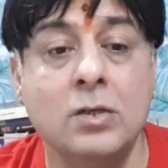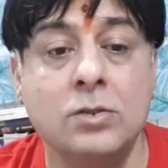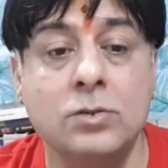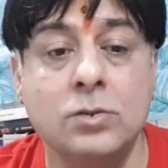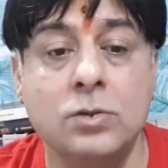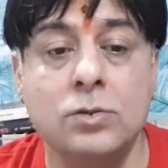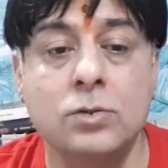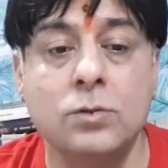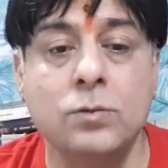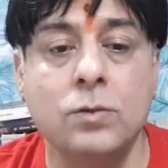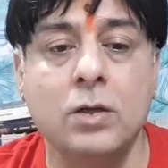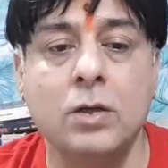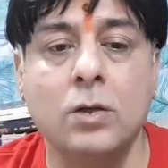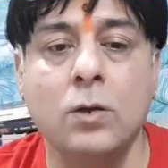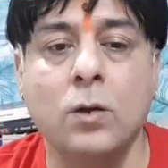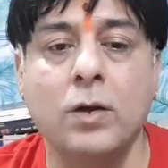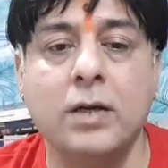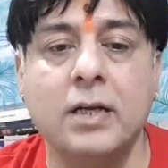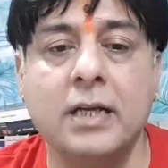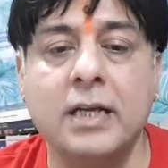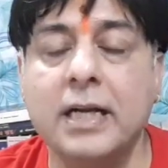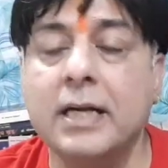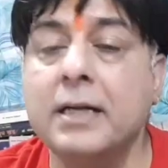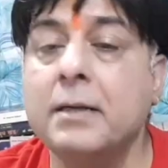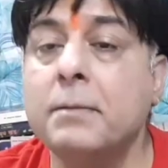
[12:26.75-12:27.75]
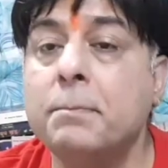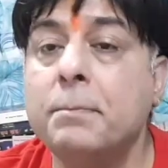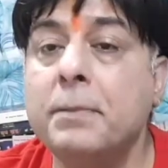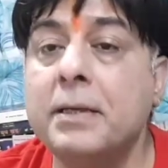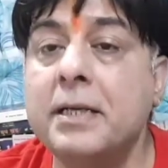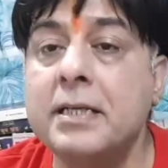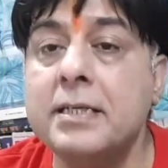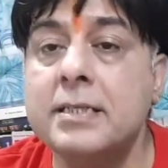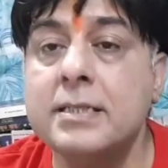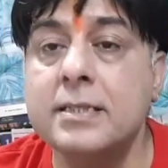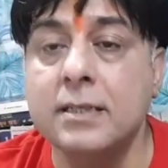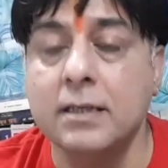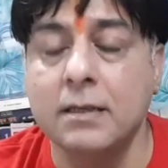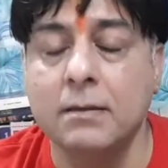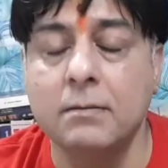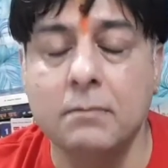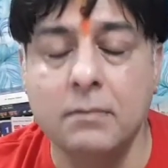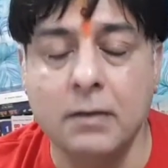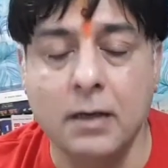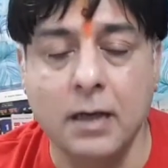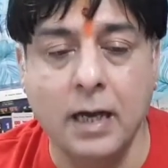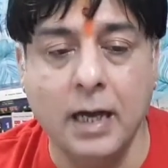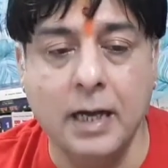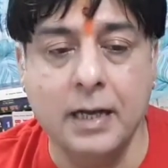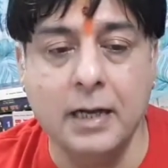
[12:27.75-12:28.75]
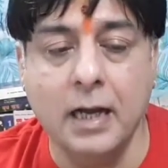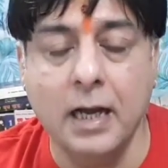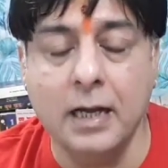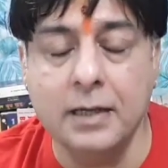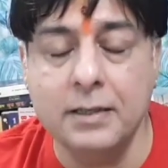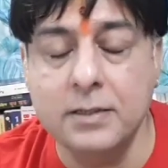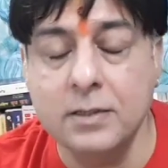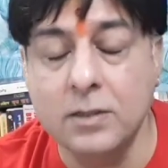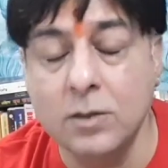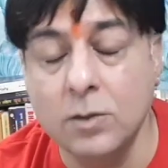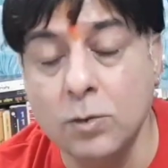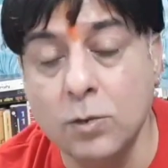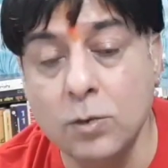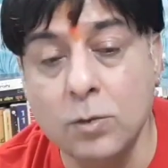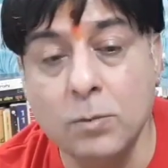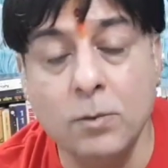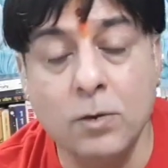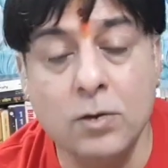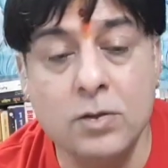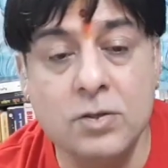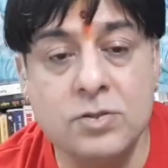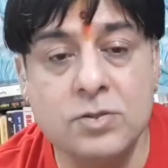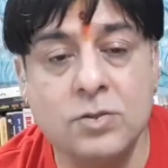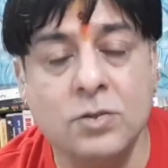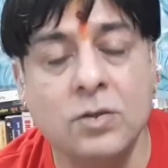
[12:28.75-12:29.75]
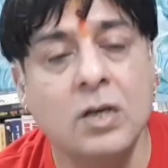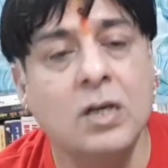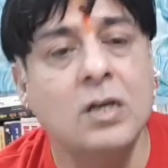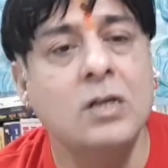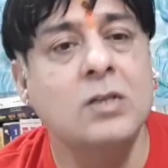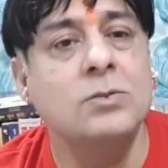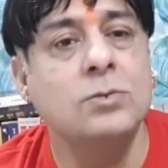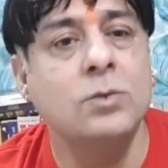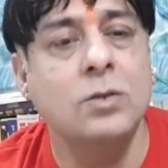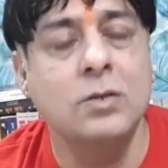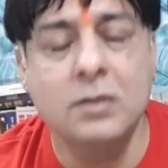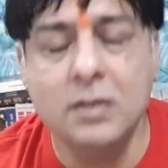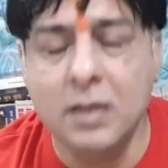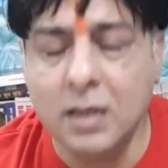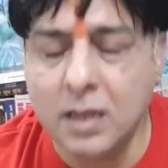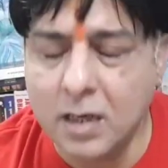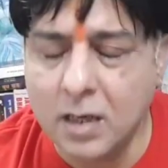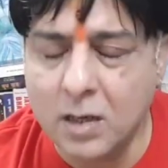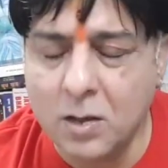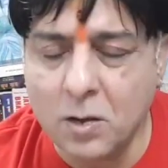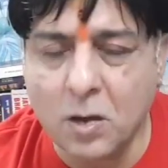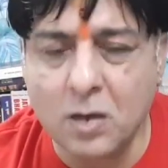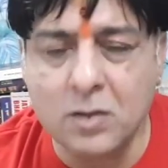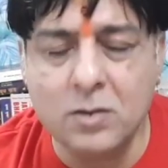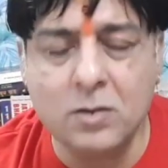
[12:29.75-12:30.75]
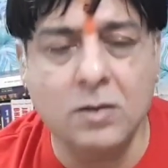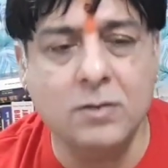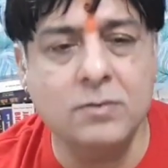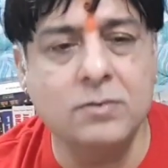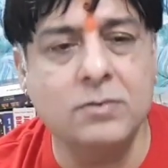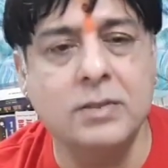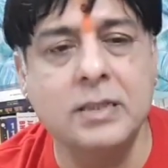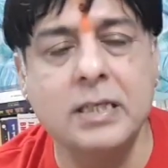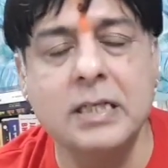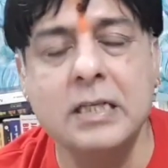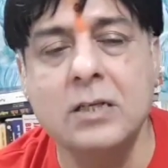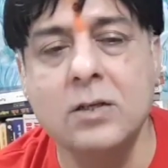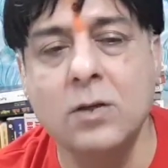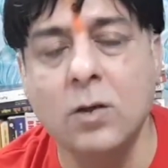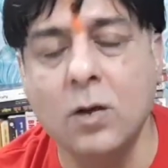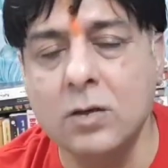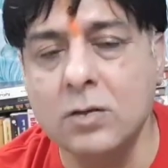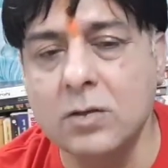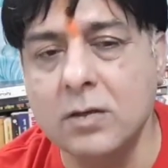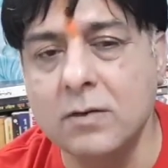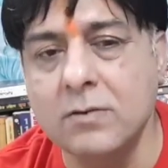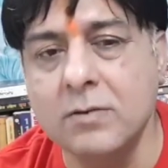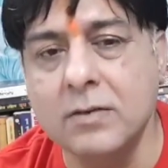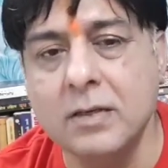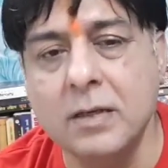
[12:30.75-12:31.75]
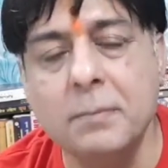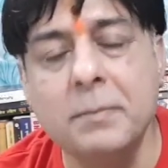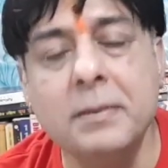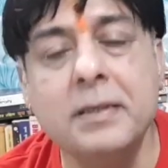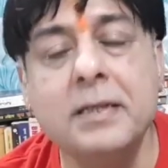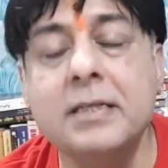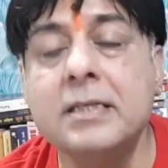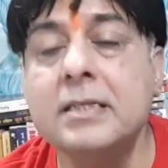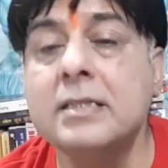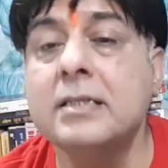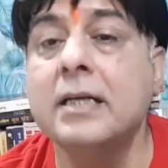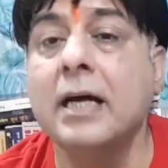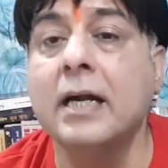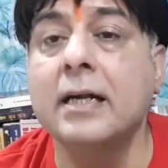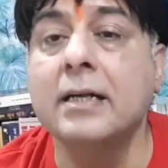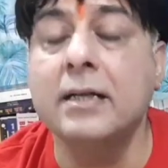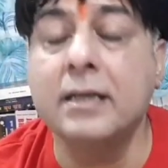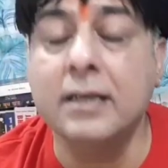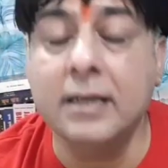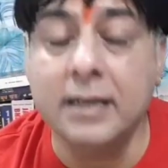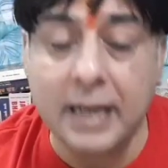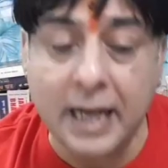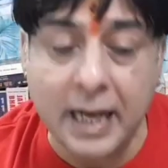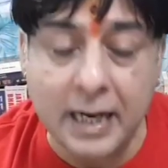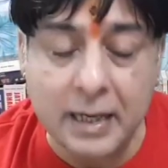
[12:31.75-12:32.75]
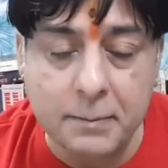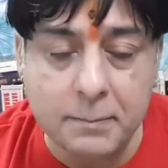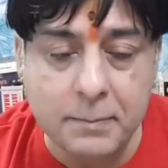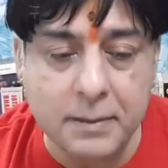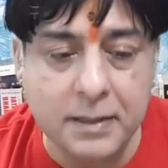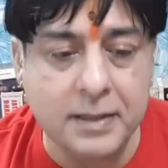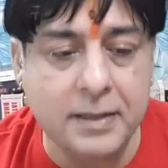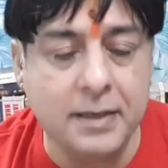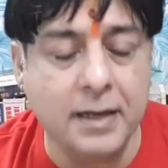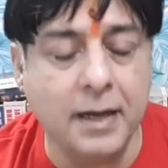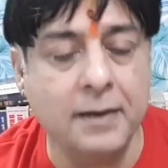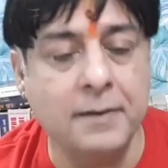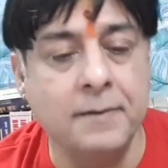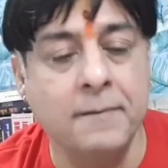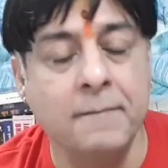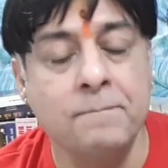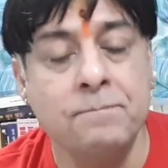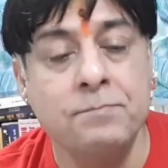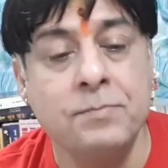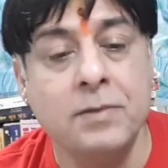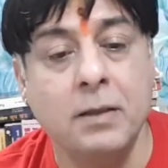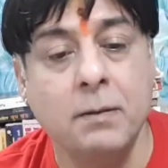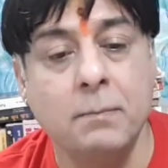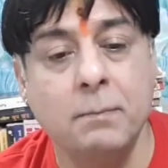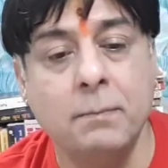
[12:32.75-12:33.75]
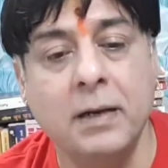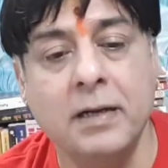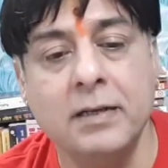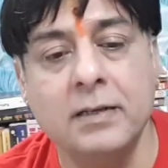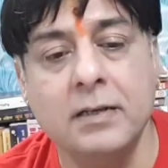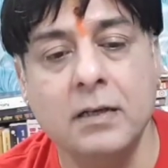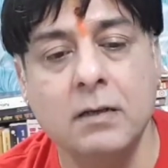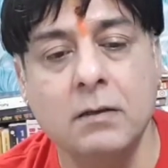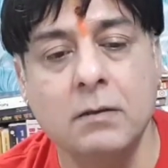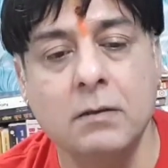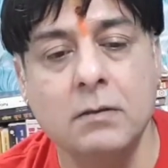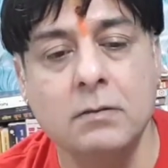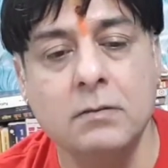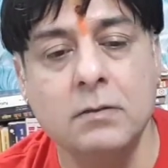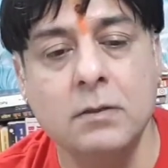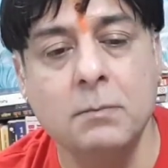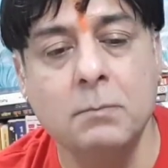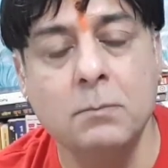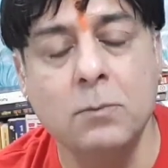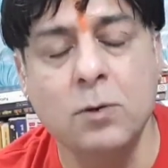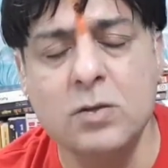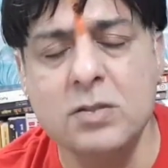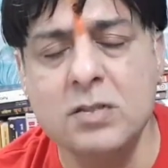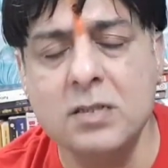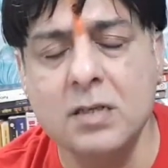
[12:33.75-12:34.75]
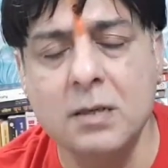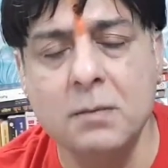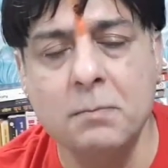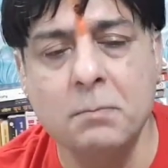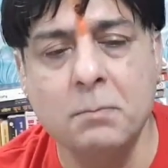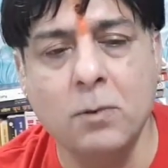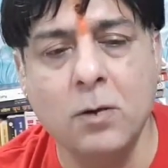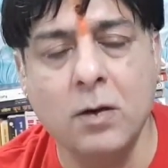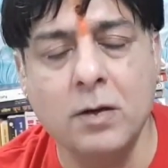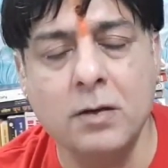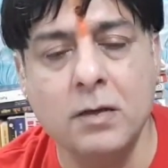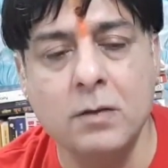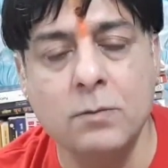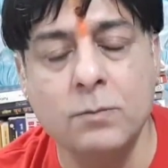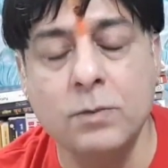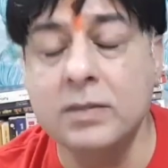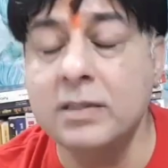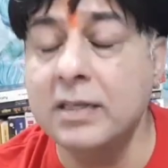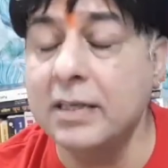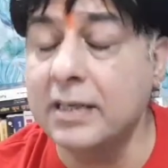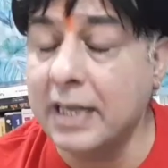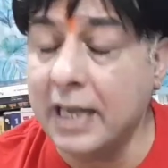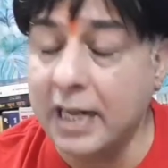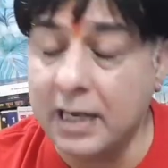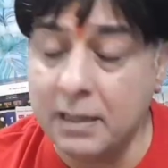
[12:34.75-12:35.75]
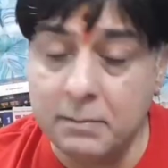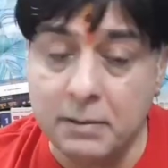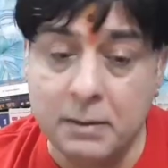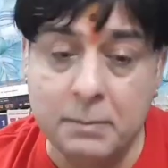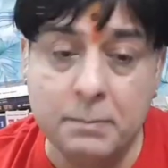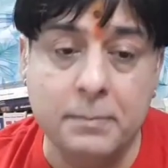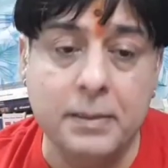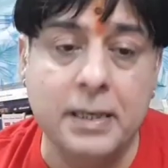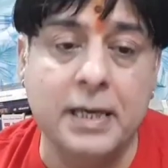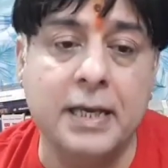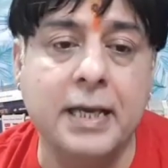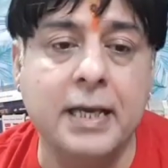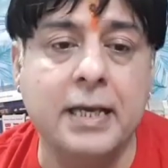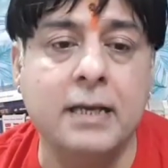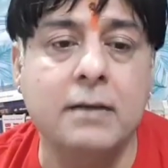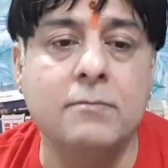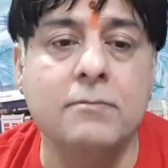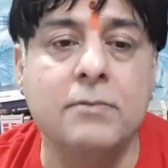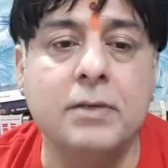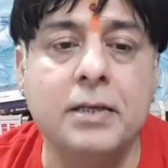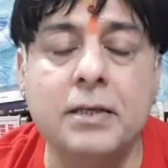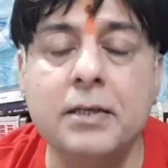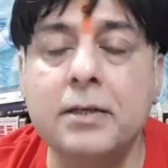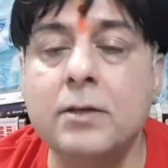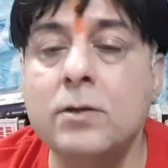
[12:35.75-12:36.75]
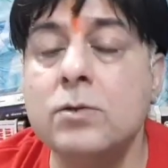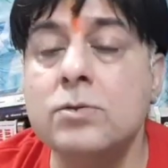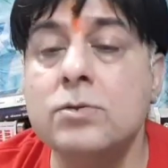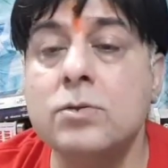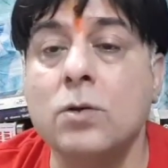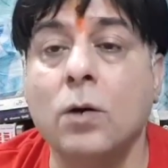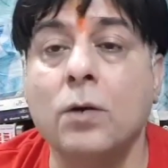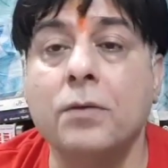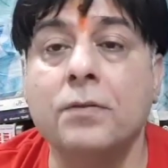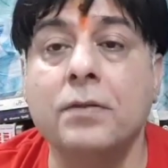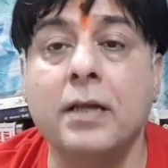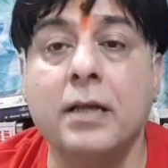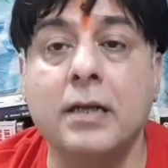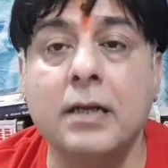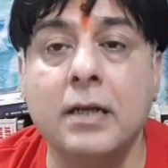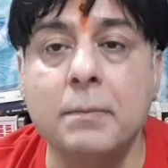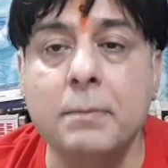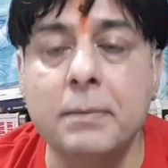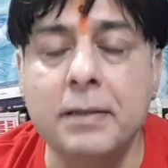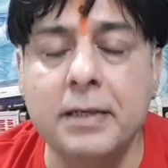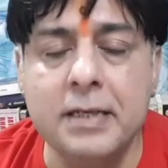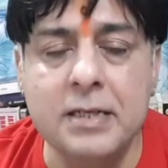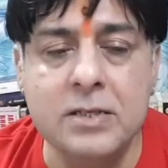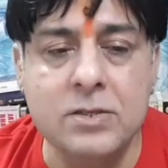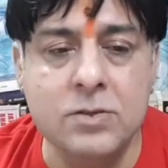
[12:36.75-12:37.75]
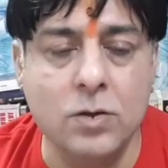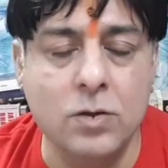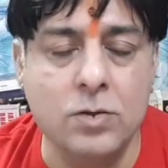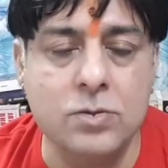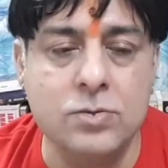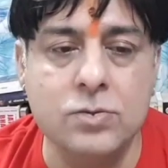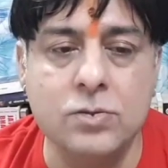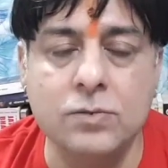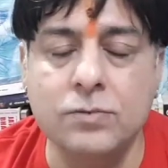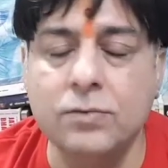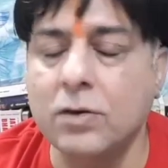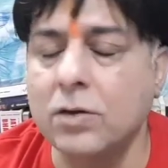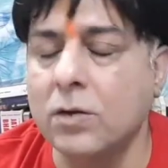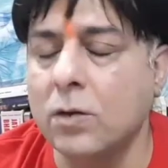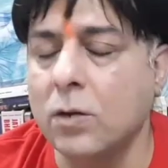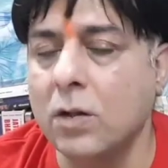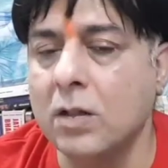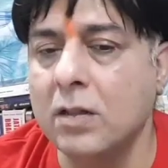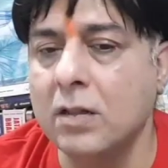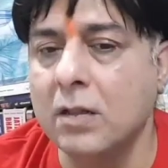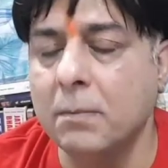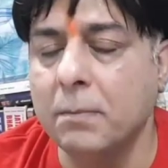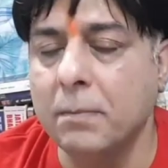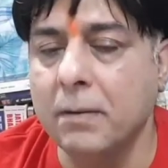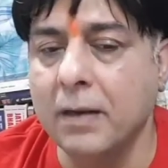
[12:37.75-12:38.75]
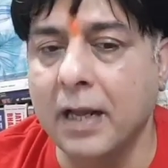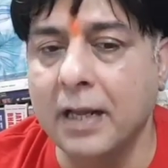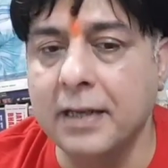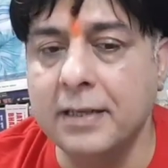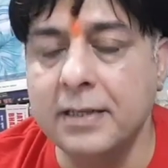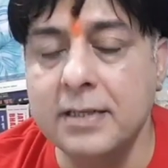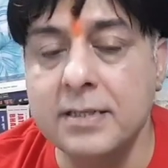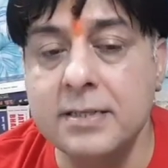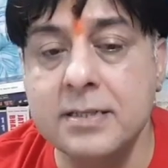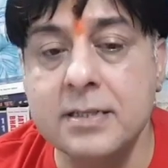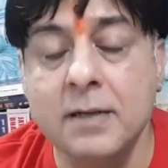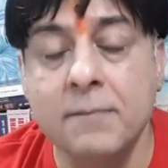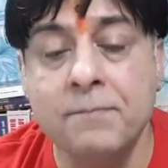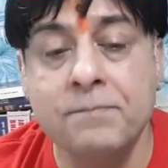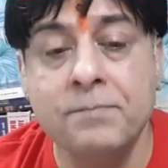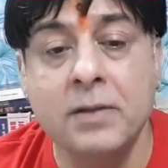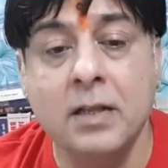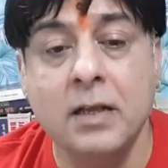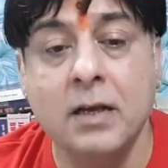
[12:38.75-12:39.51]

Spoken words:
So you will not get peace at your home also. So there are a lot of things, lot of remedies that can be done, but the most important one, and I'll be making videos on the remedies also for all the planets.